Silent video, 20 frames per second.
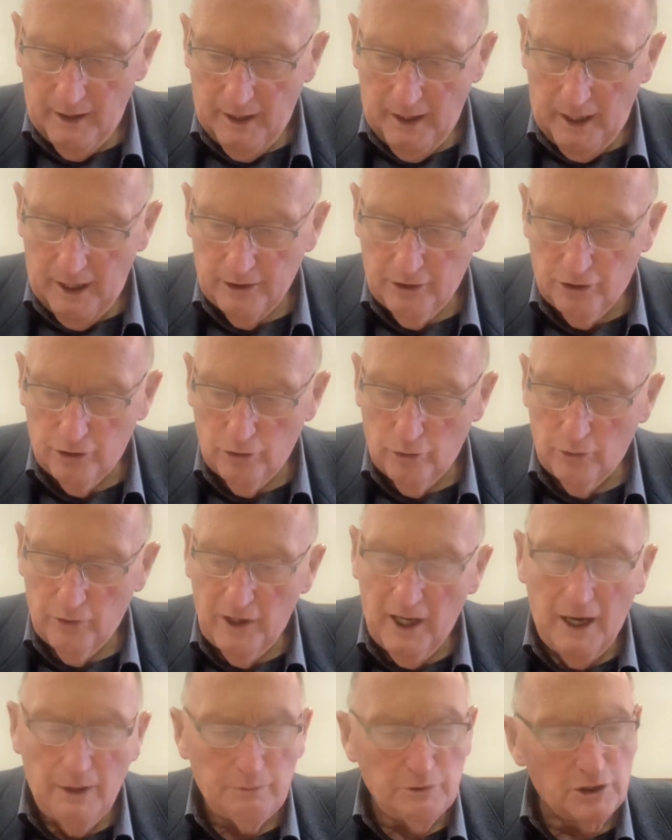And so
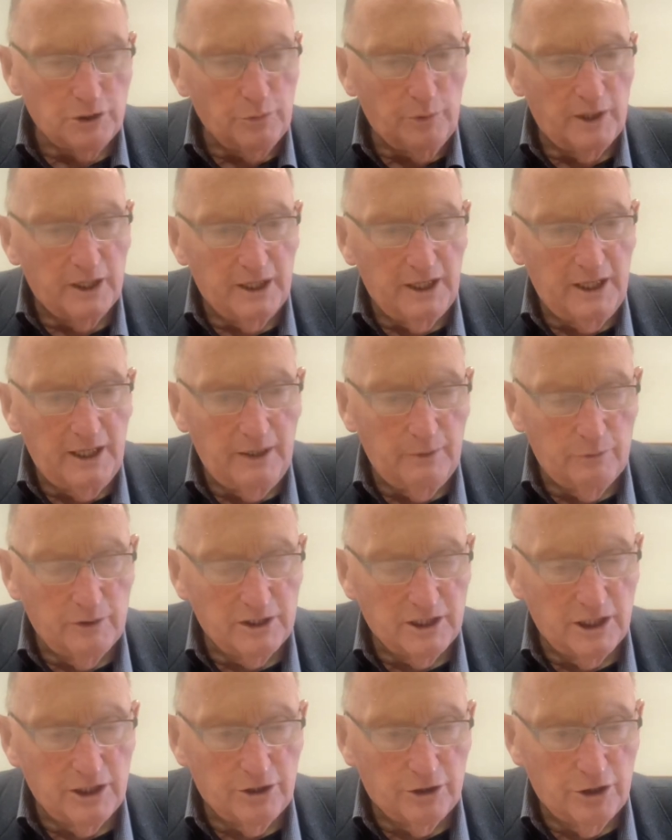that was where he was
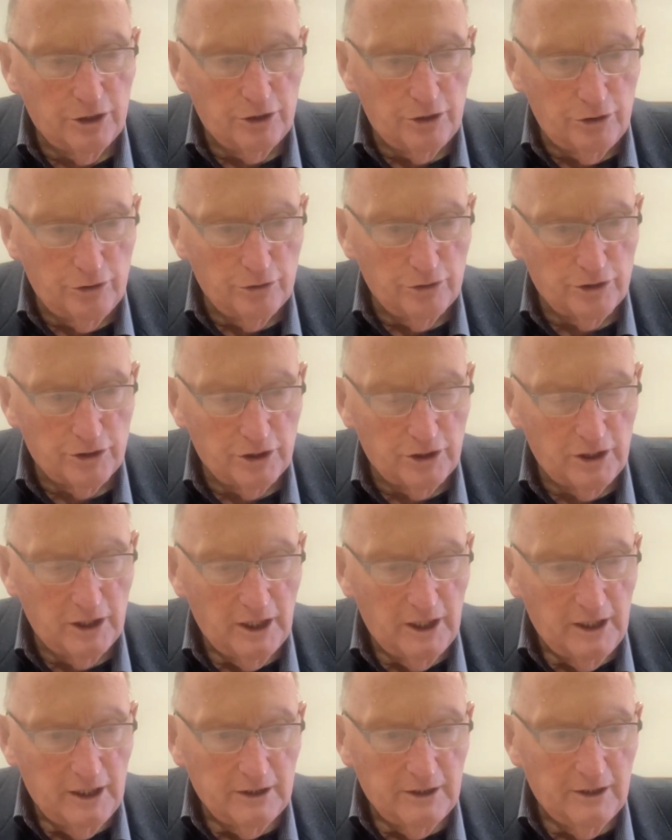introduced
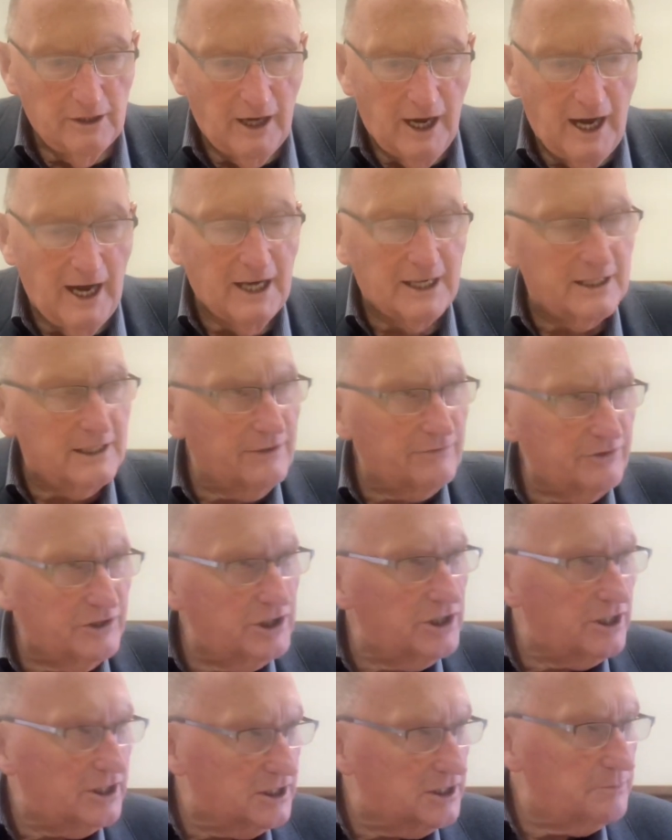to active
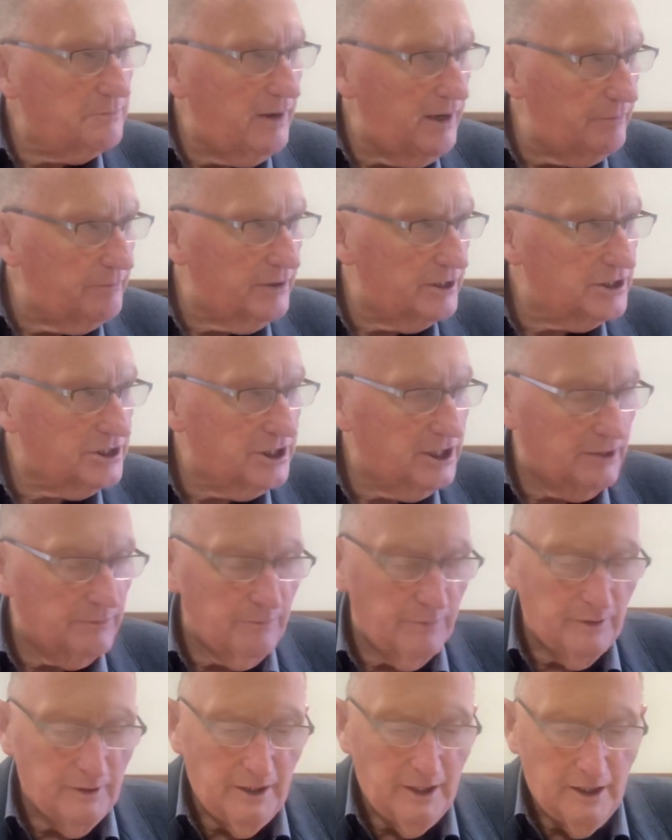church
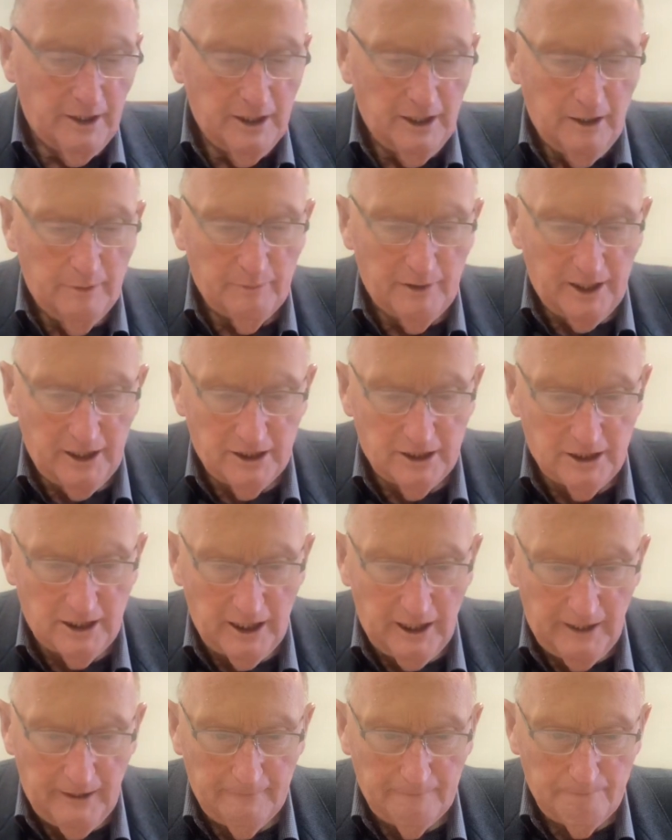membership, you might
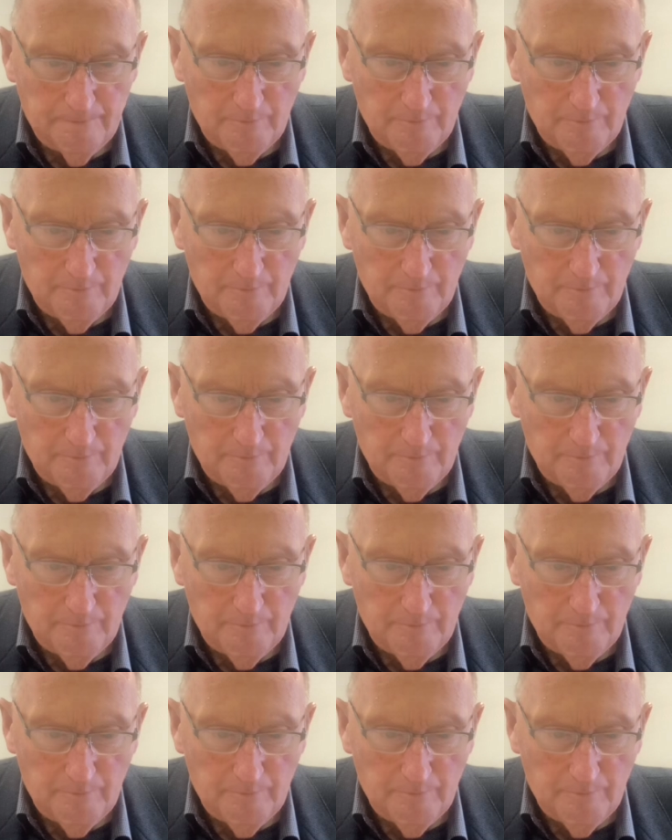say.